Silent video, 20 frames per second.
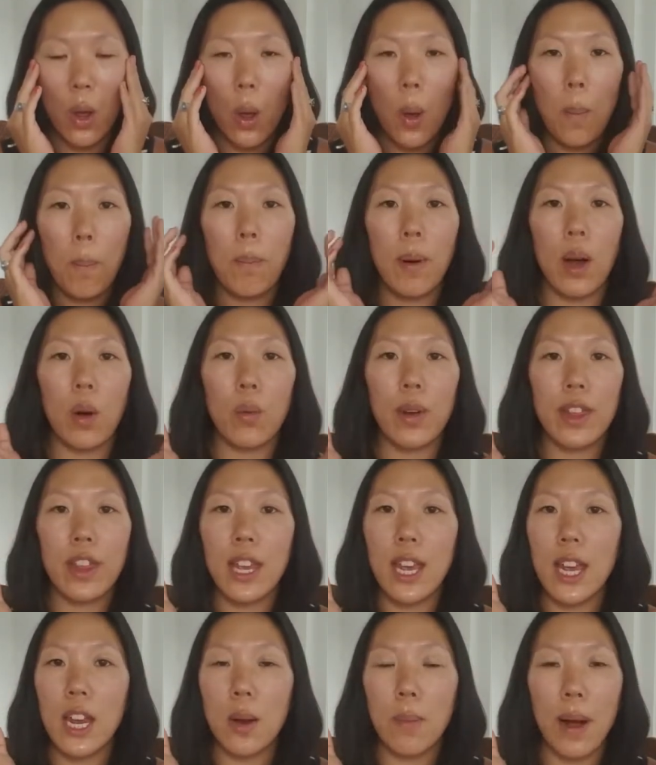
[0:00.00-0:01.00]
But
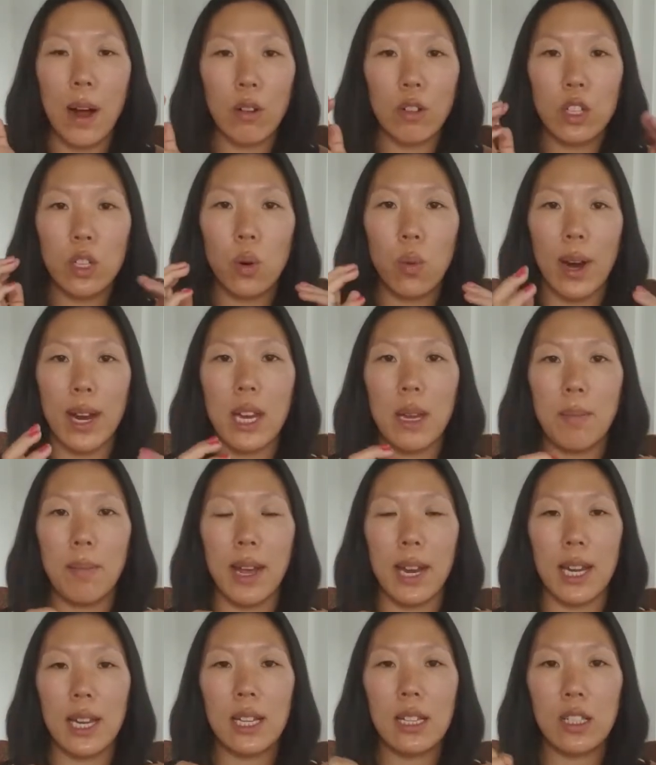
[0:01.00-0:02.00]
within about 20
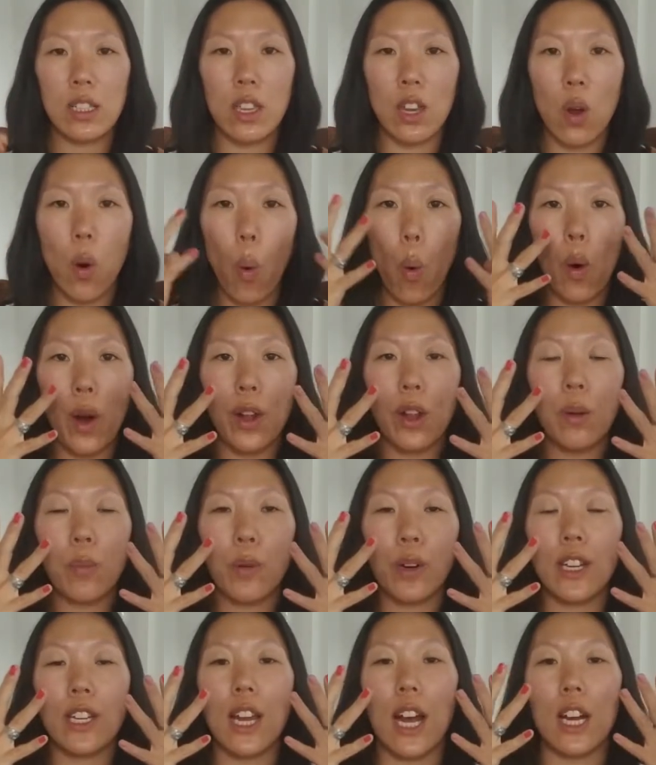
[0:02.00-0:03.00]
minutes, the oil
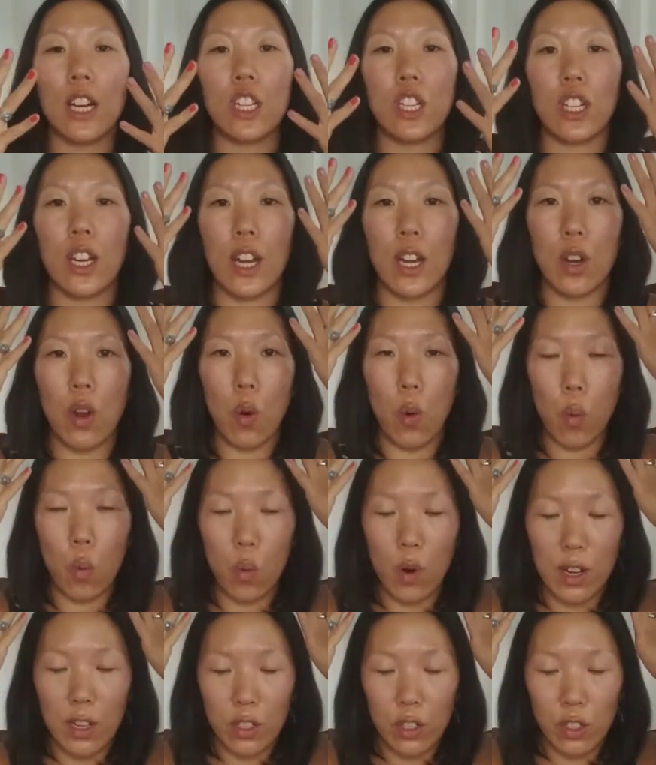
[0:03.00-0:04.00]
production
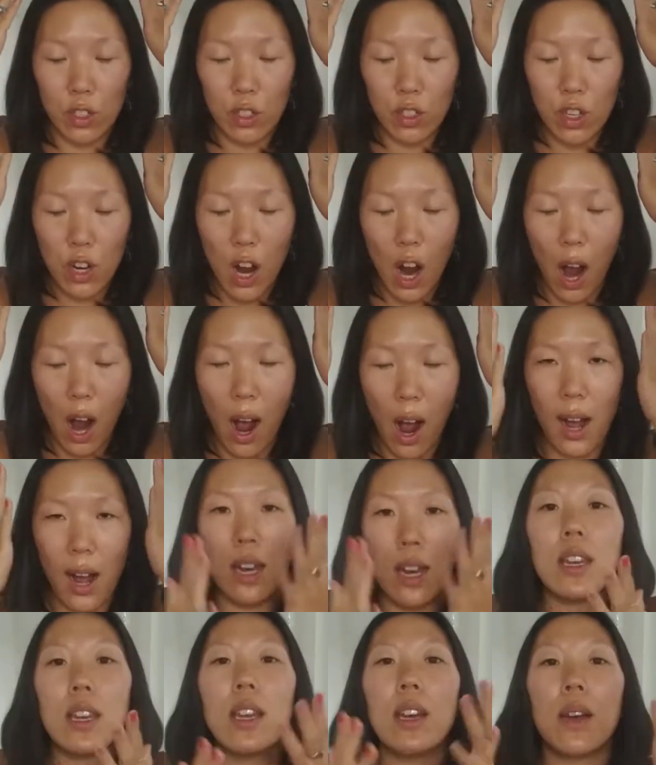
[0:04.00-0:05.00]
was
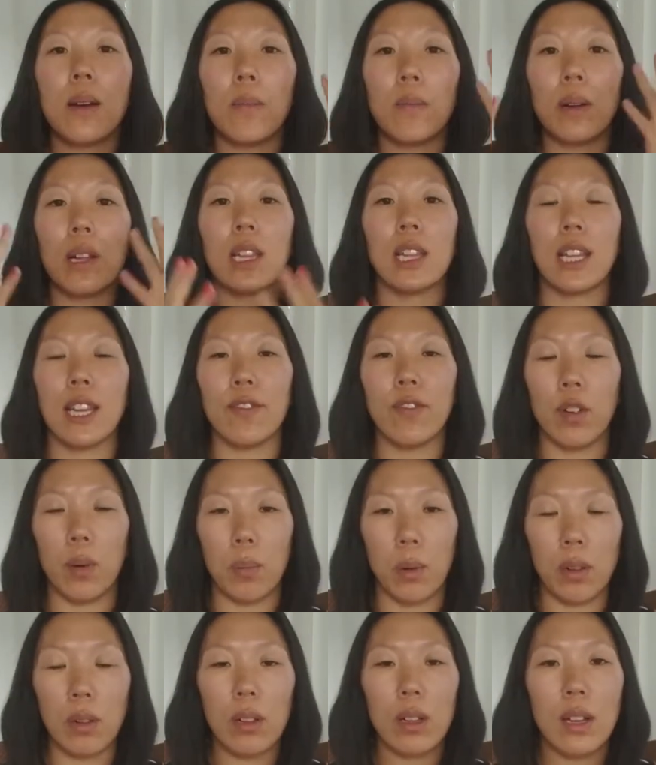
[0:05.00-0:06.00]

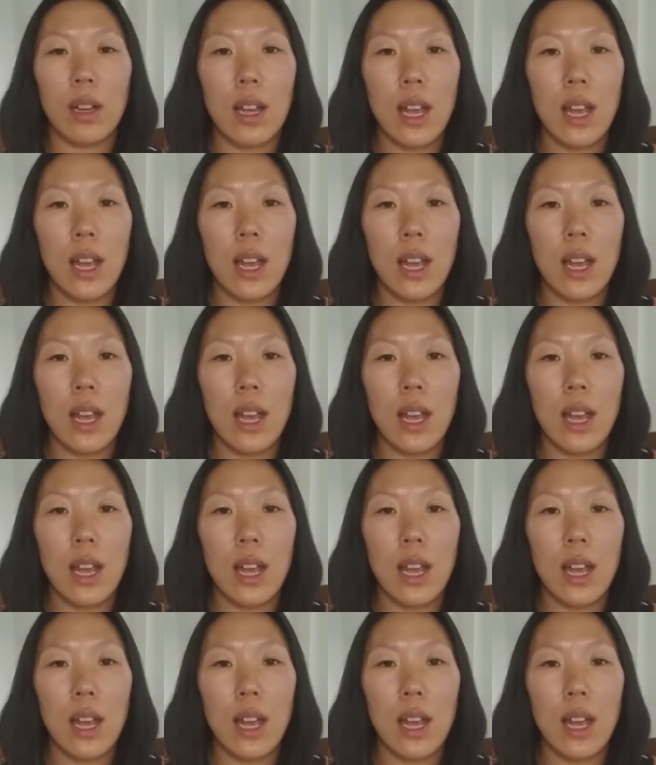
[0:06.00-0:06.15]
unbelievable.